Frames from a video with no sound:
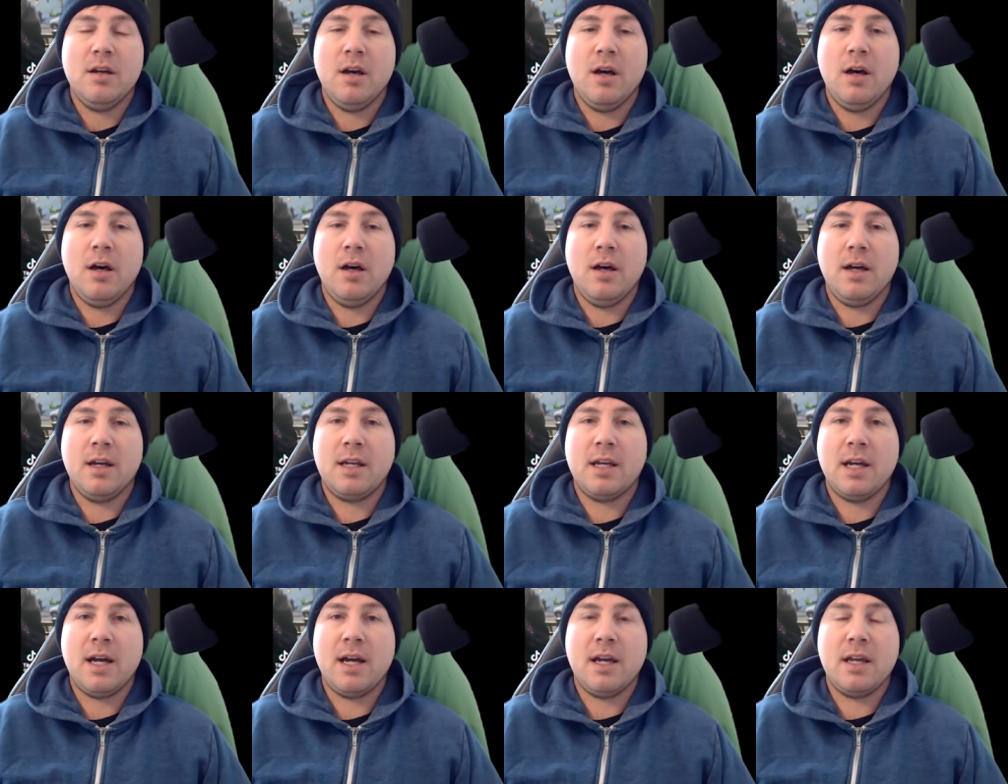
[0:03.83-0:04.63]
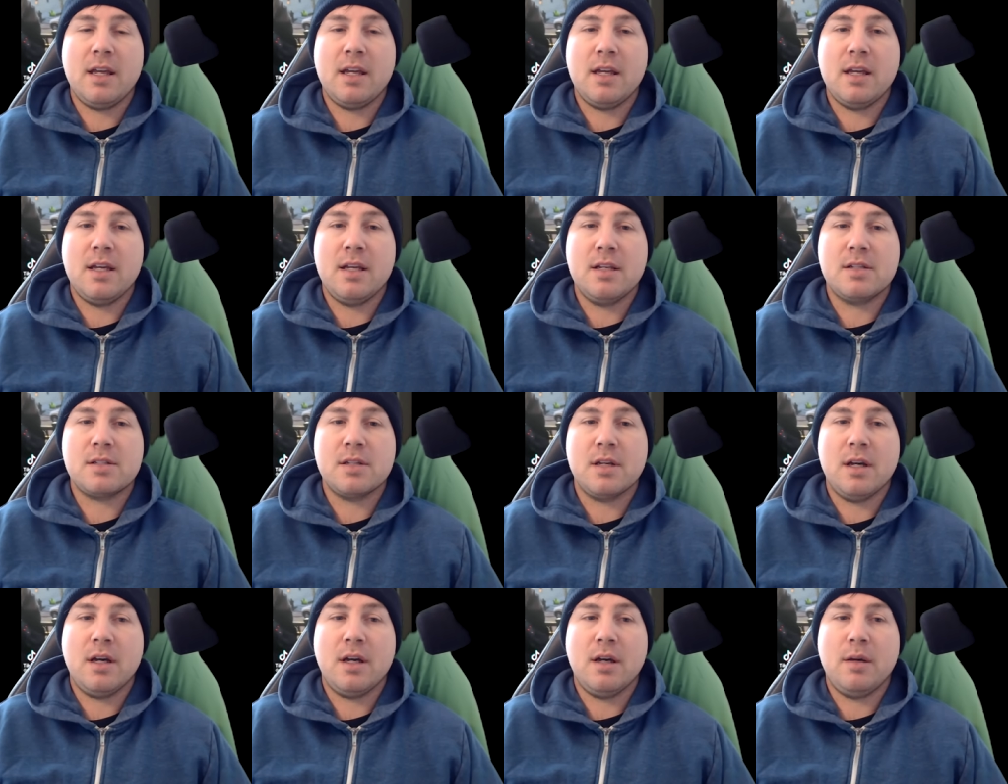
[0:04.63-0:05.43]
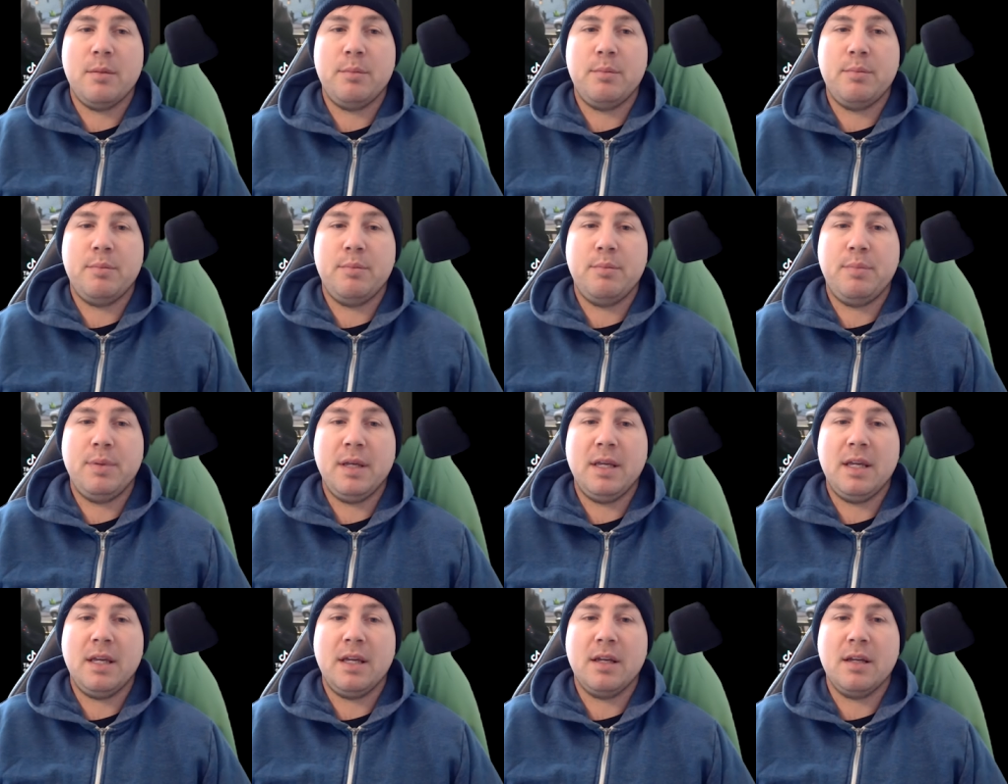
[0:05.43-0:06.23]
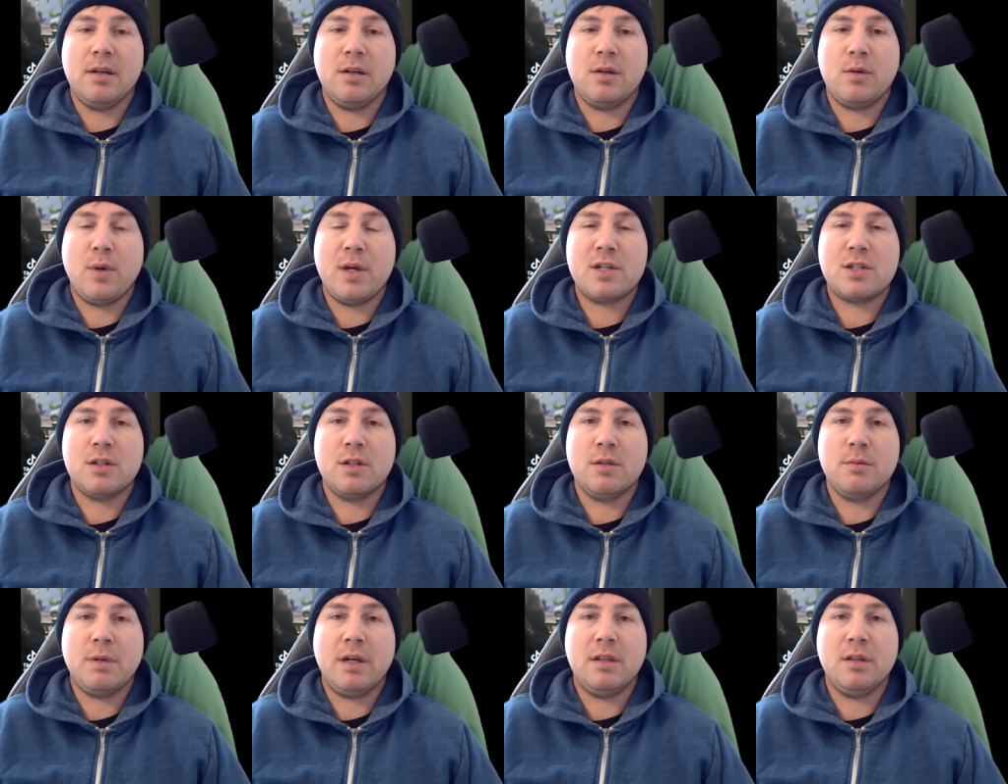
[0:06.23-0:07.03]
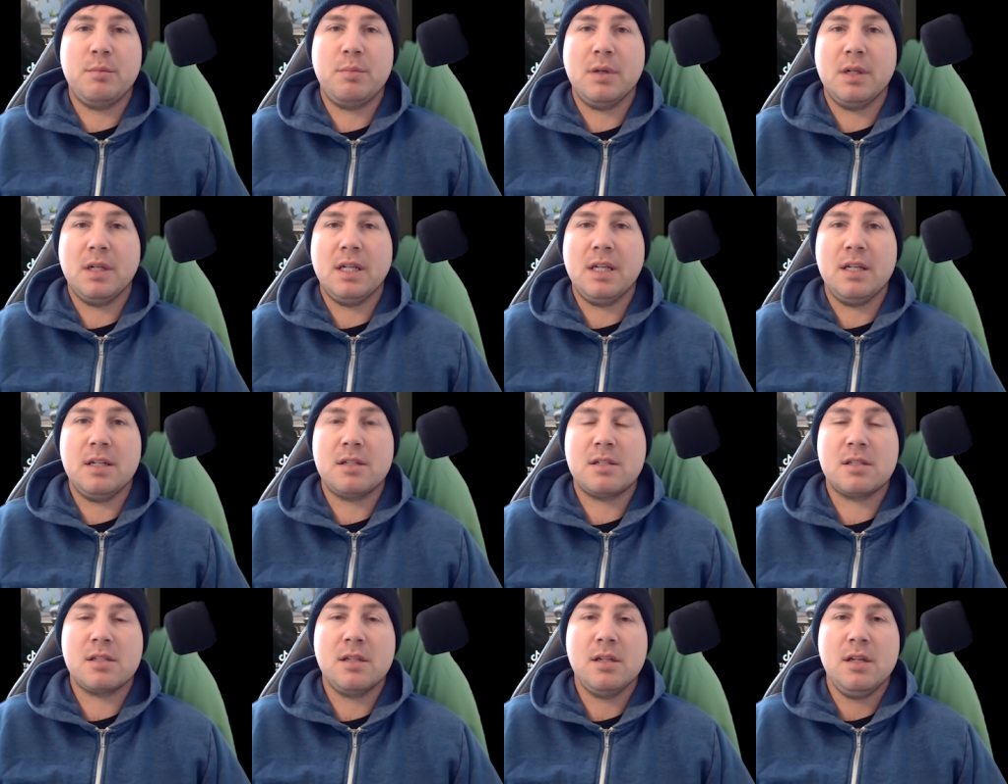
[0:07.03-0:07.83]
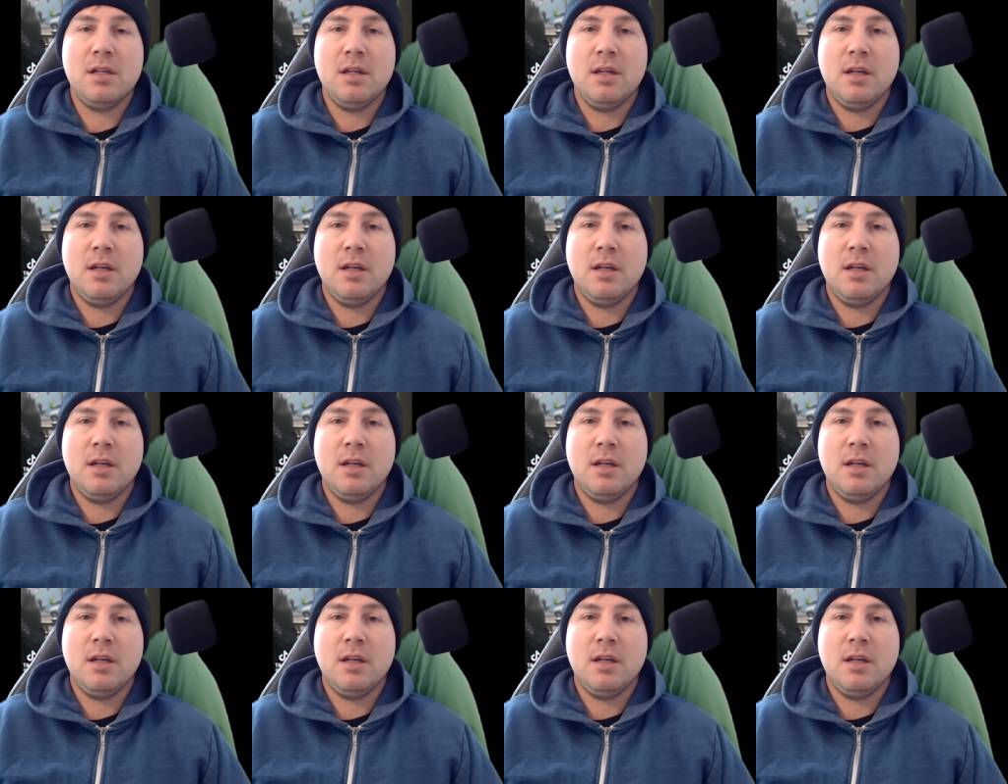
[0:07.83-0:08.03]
A guy is being questioned by the police,